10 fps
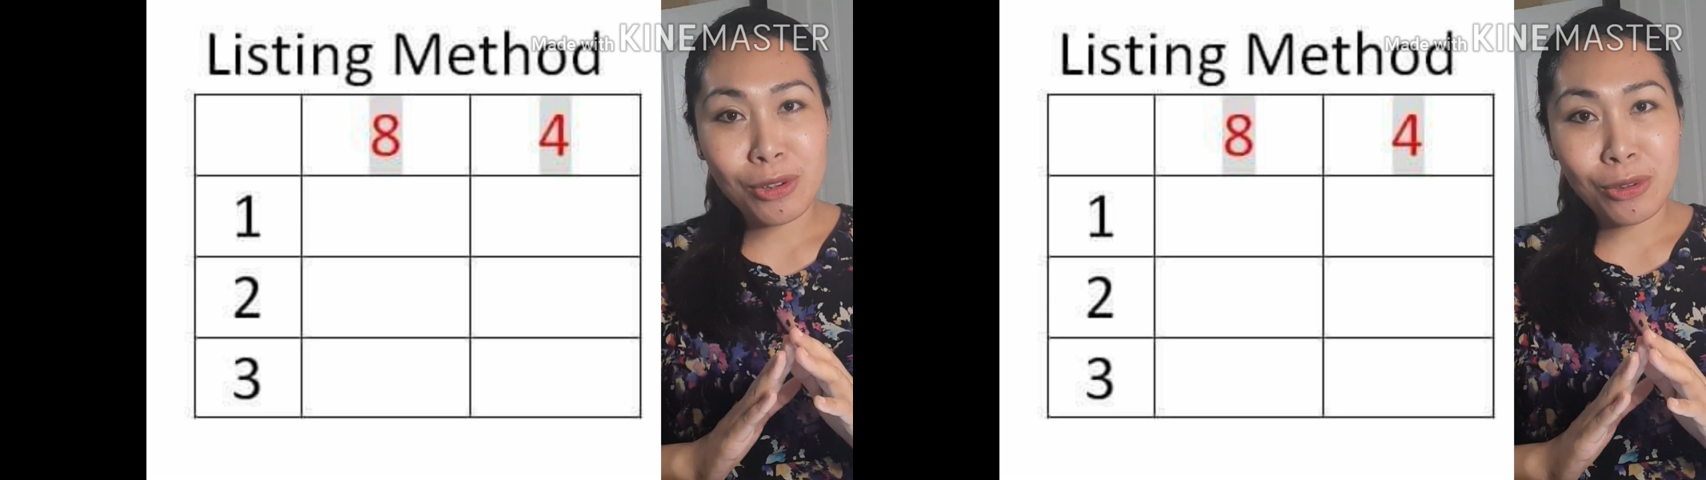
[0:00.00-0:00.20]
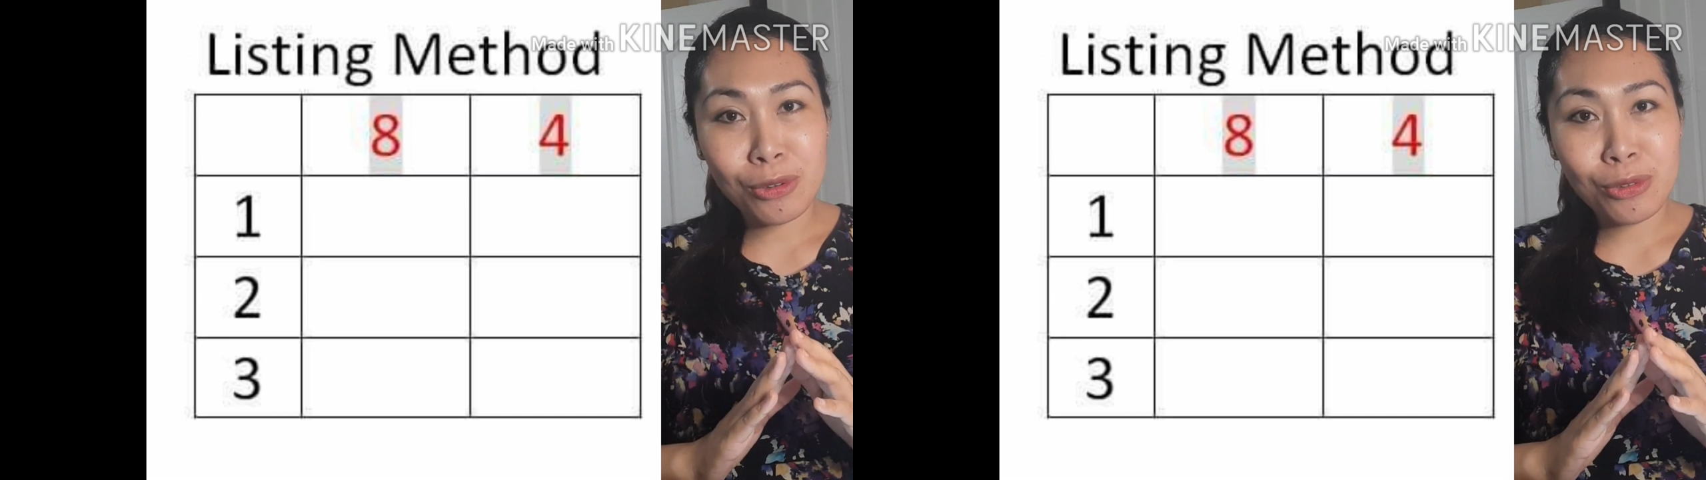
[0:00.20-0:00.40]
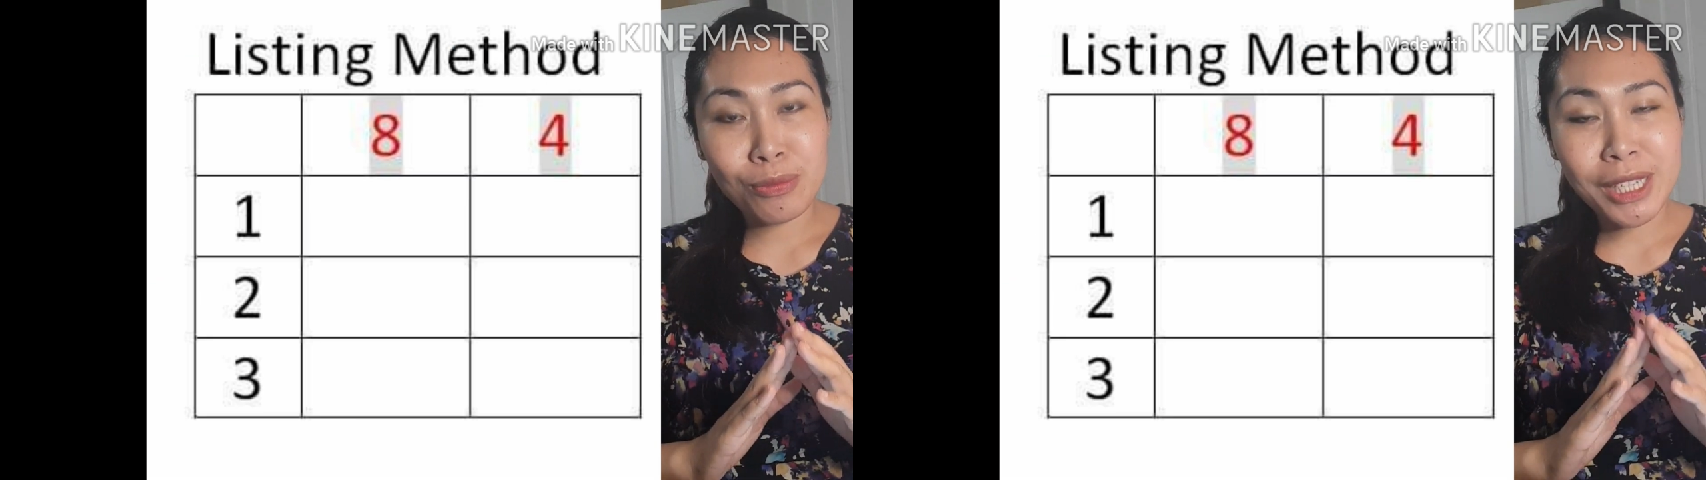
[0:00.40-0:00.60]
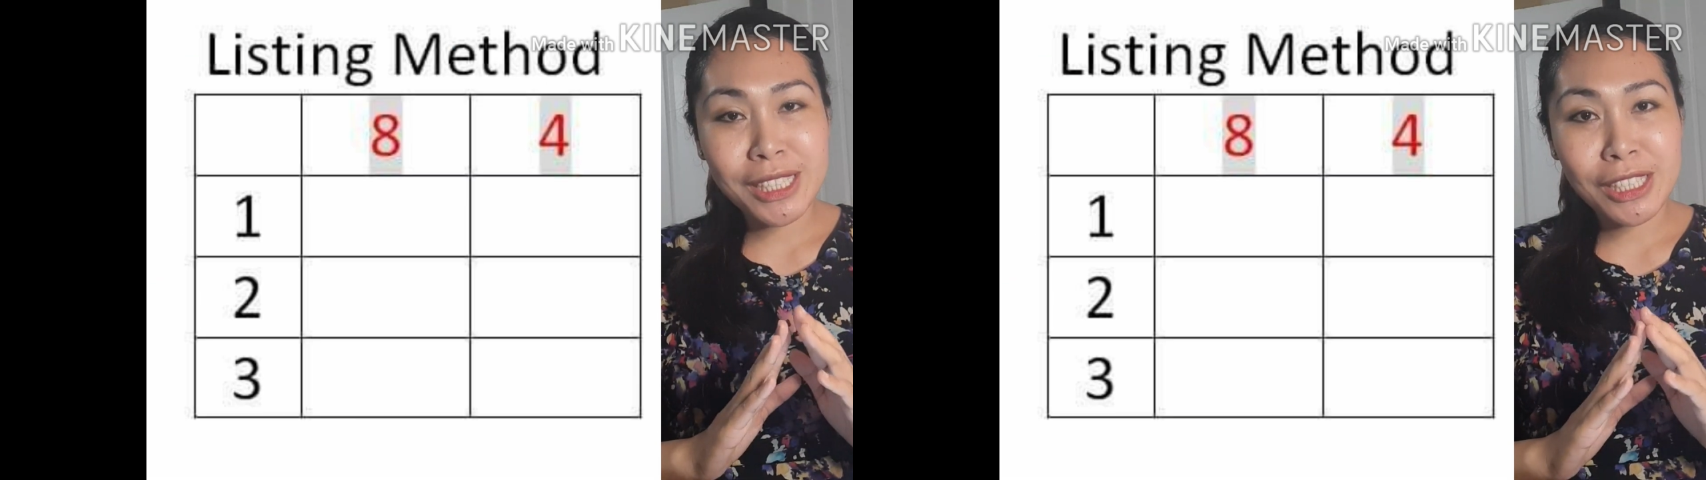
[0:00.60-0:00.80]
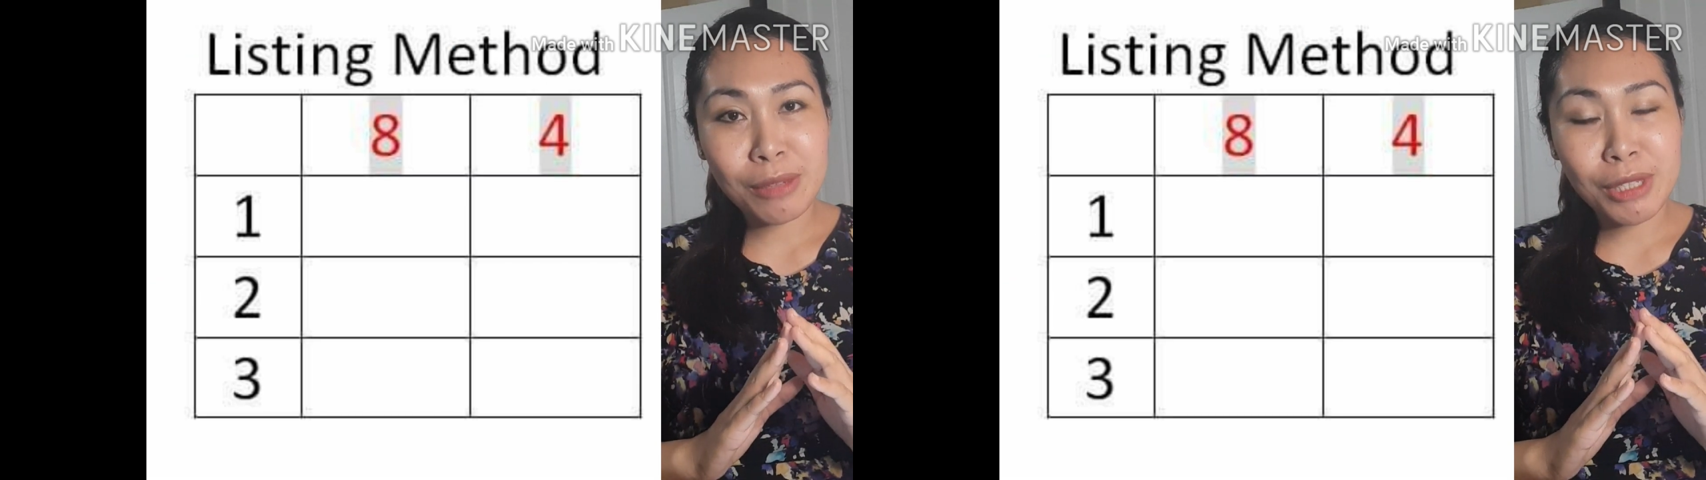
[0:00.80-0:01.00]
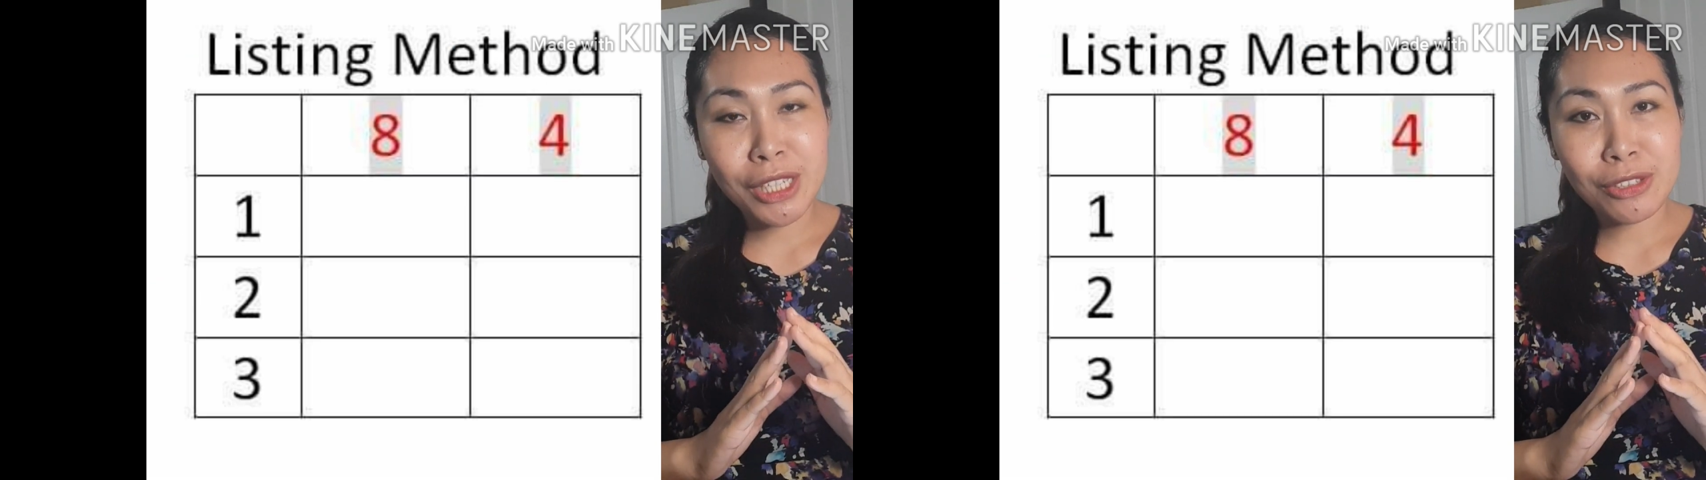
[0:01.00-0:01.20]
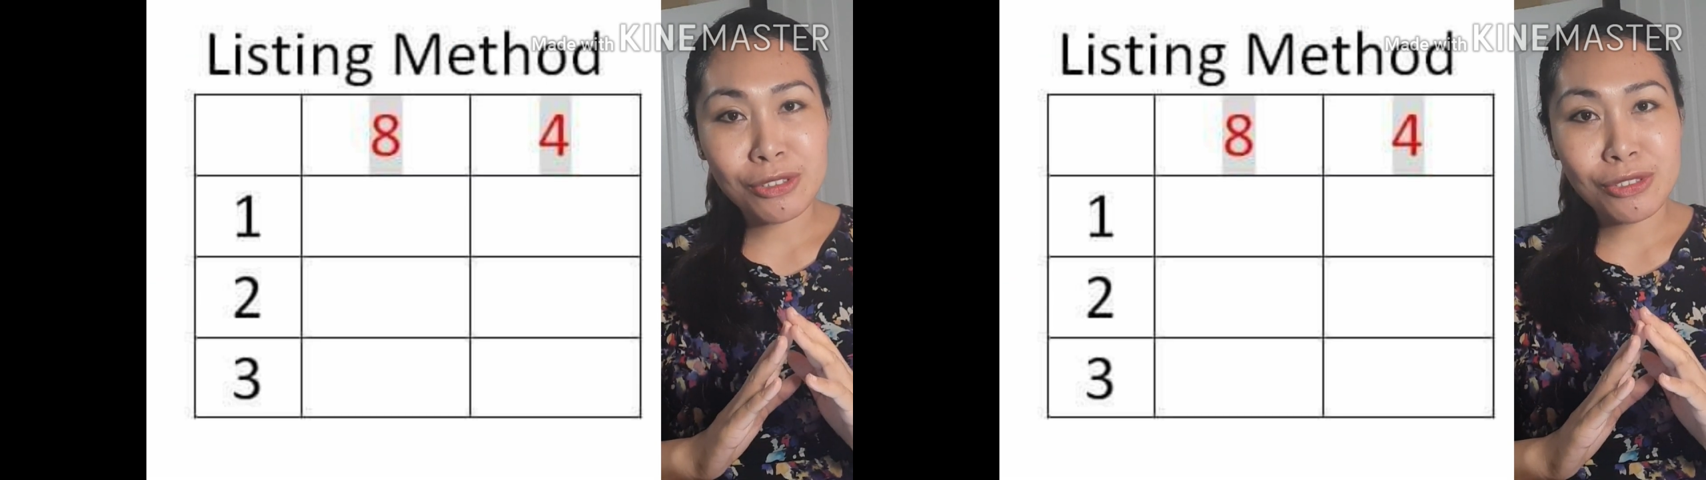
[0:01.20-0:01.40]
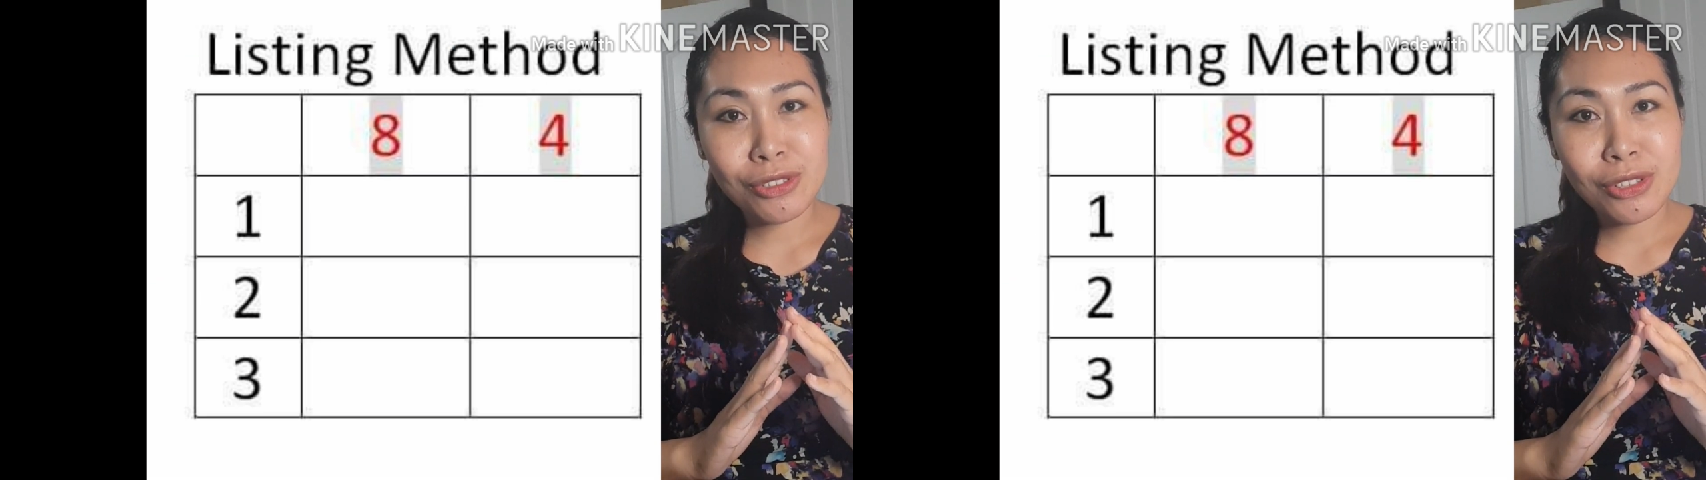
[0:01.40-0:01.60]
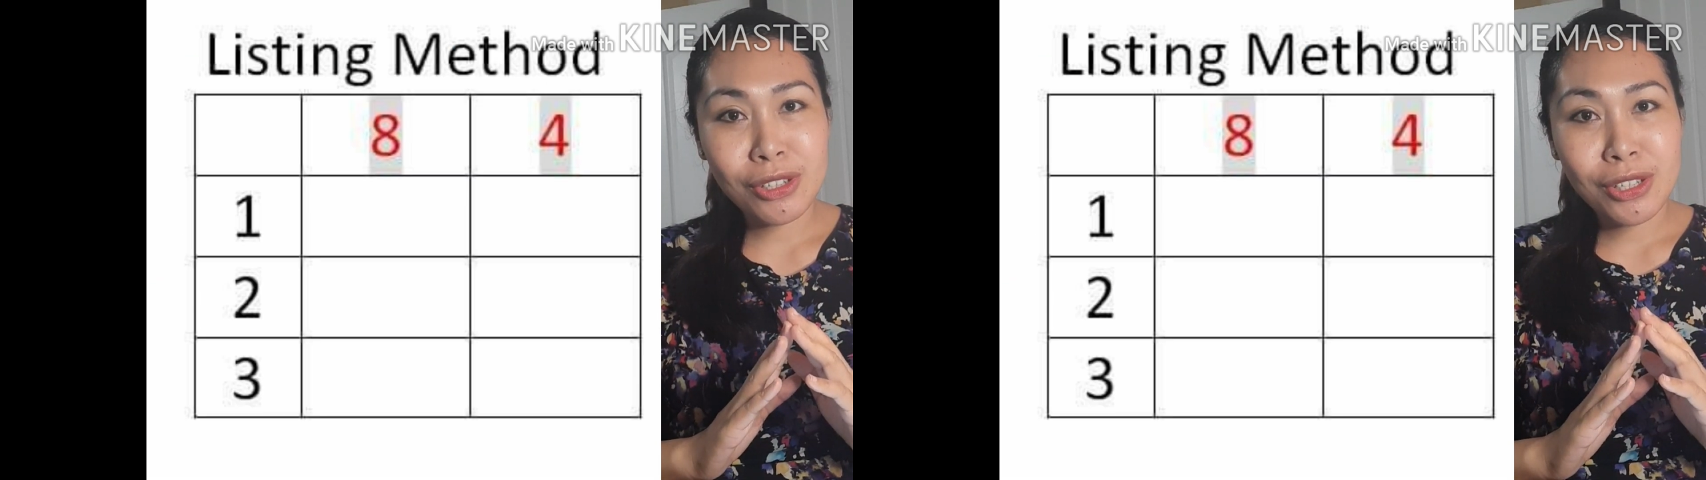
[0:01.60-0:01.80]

all my denominators.